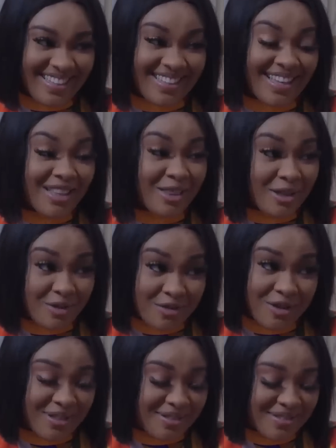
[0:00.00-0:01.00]
And I love
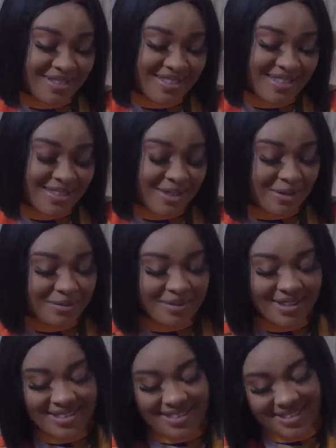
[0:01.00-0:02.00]
you so
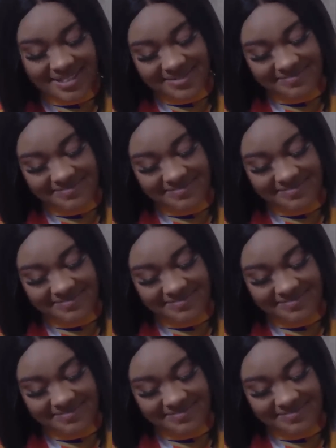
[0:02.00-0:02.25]
much.